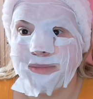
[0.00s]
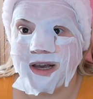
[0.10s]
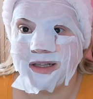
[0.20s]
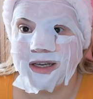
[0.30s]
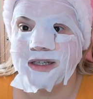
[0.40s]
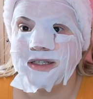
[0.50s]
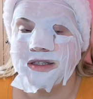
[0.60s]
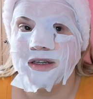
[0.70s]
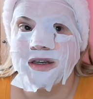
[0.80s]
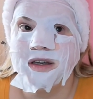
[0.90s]

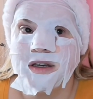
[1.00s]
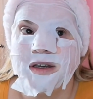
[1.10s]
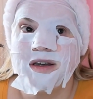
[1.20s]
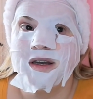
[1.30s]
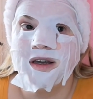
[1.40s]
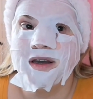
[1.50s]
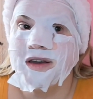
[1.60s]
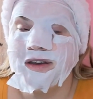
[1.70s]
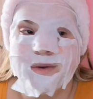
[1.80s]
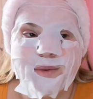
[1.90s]
palette.
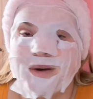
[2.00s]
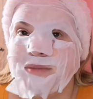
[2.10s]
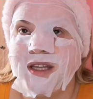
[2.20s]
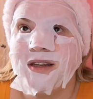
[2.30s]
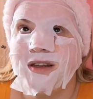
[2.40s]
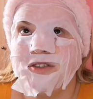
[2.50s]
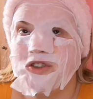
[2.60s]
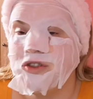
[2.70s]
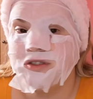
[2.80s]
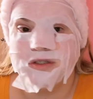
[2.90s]
You know what I mean? It's
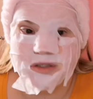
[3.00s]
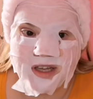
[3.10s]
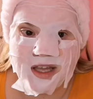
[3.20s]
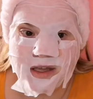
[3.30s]
just,